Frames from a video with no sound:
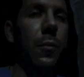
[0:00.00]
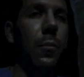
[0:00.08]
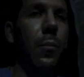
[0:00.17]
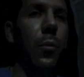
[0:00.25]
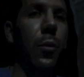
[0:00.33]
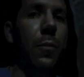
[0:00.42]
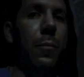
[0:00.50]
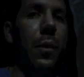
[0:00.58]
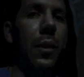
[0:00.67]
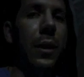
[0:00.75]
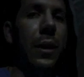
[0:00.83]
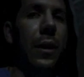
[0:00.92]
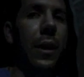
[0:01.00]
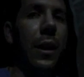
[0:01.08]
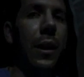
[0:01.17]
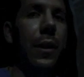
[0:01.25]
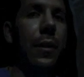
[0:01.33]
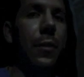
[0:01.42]
more money
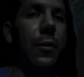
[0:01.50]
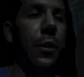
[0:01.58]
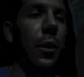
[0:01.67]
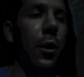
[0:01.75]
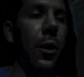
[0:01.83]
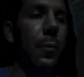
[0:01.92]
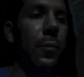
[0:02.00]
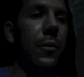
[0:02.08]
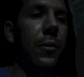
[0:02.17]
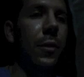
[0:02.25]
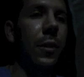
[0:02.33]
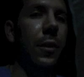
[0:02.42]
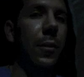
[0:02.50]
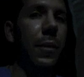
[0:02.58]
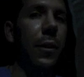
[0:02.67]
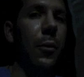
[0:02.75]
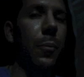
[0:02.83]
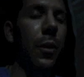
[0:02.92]
on tarps
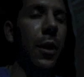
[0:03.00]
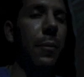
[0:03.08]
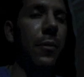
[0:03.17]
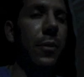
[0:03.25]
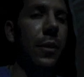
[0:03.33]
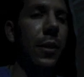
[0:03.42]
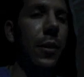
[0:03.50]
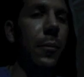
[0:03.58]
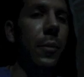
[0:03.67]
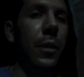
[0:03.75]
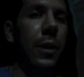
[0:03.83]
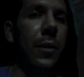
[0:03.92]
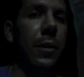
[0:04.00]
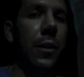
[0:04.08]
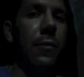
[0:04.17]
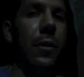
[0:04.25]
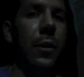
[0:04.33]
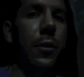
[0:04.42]
that were promised to him than
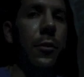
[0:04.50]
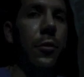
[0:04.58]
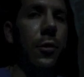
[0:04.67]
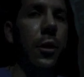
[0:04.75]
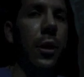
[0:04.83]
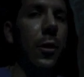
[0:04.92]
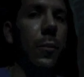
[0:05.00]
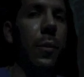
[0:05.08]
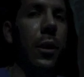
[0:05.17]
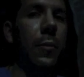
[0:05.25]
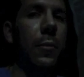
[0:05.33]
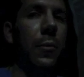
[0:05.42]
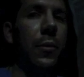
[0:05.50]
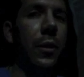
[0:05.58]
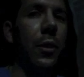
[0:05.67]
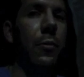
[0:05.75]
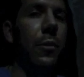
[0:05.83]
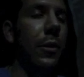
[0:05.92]
if he could have just gone out and bought them
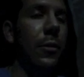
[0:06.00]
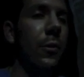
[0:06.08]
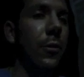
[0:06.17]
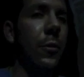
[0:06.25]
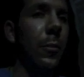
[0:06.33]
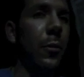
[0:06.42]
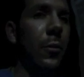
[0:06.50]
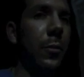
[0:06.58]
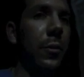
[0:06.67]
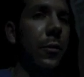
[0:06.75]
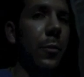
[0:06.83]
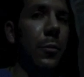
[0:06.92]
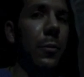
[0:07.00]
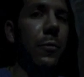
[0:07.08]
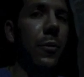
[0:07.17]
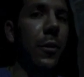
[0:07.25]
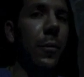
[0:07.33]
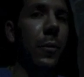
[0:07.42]
himself. And this is supposed to be
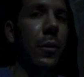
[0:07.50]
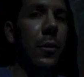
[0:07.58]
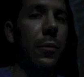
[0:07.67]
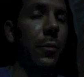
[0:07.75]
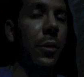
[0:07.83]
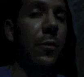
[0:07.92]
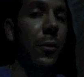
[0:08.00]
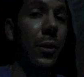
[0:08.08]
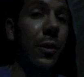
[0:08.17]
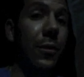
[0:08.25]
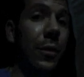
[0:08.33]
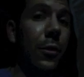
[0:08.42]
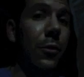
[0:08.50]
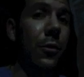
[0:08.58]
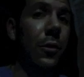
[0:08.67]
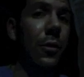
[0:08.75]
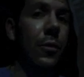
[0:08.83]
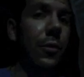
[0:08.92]
from a relief
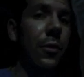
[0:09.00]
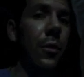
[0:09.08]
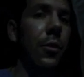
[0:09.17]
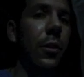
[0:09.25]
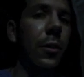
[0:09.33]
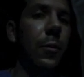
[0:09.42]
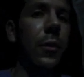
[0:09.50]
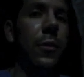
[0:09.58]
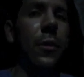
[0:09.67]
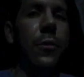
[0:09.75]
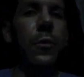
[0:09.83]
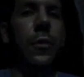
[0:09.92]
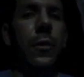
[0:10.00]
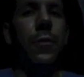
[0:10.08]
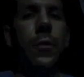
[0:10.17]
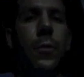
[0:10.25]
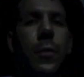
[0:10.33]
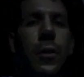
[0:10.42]
organization. So this was a
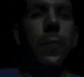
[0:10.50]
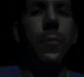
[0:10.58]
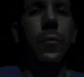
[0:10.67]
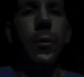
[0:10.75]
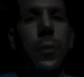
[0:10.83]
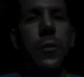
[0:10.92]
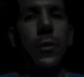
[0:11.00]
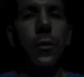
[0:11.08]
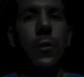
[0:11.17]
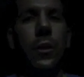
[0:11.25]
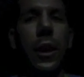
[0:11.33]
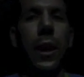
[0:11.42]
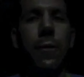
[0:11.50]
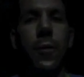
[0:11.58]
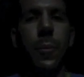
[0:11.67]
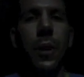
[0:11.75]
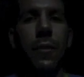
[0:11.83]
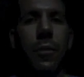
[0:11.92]
few months ago in the
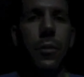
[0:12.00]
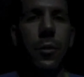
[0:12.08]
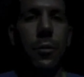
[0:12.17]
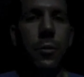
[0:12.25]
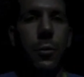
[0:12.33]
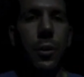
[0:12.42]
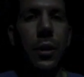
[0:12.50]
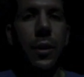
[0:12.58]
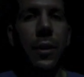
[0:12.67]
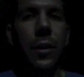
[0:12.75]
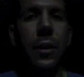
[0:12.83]
aftermath of the earthquake.